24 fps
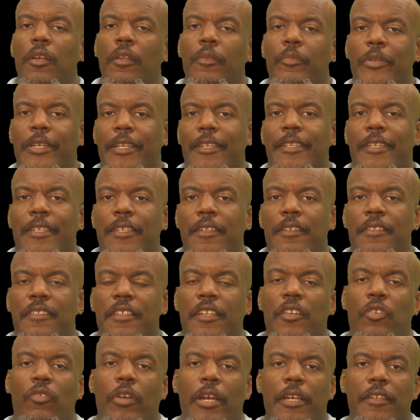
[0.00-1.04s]
We get the kids
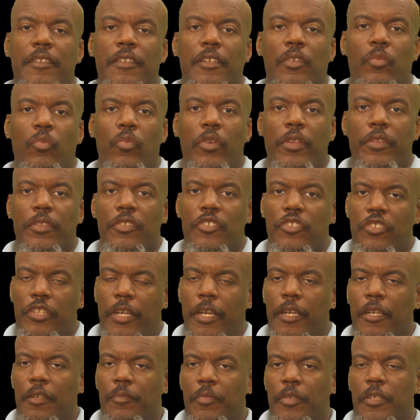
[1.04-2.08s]
interacting with
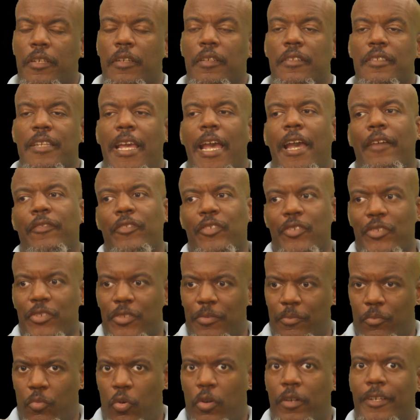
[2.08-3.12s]
Shade because after
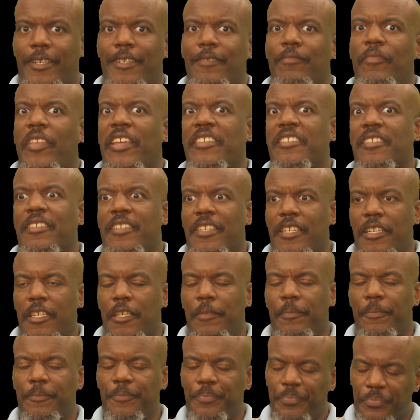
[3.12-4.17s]
some work as a
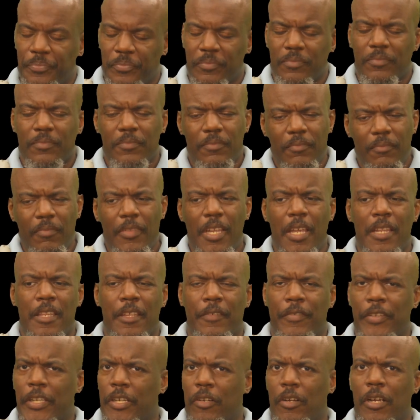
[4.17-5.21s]
team, they
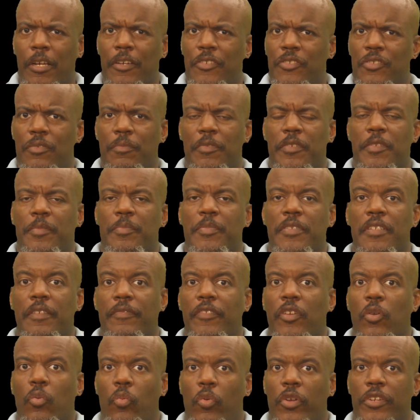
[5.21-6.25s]
figure out a super
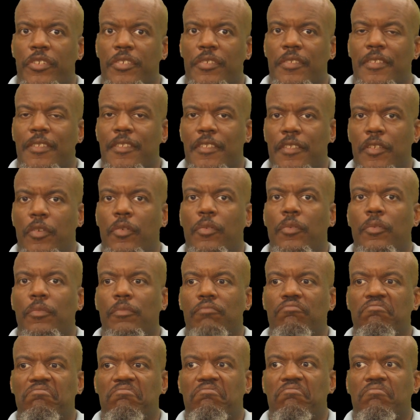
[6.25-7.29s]
specific wish so
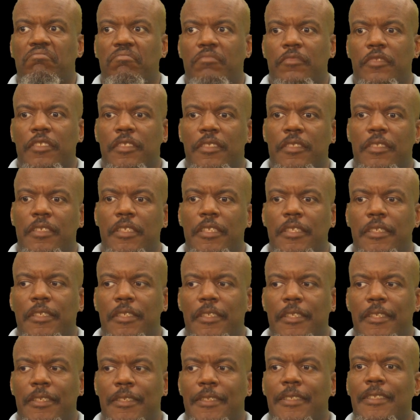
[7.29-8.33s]

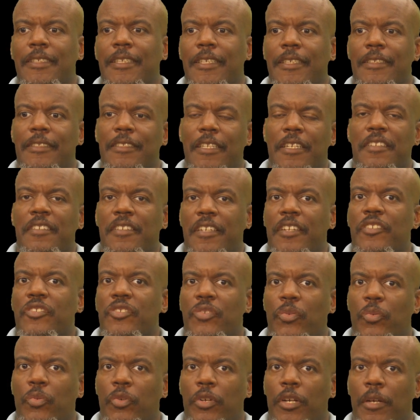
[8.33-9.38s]
it doesn't get
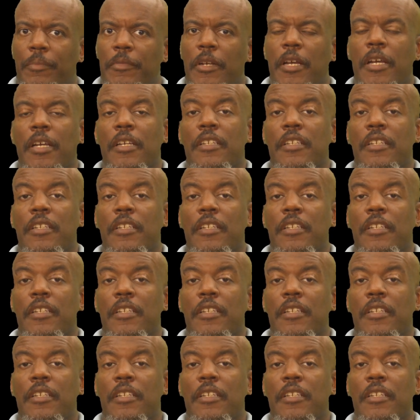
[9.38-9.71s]
screwed up.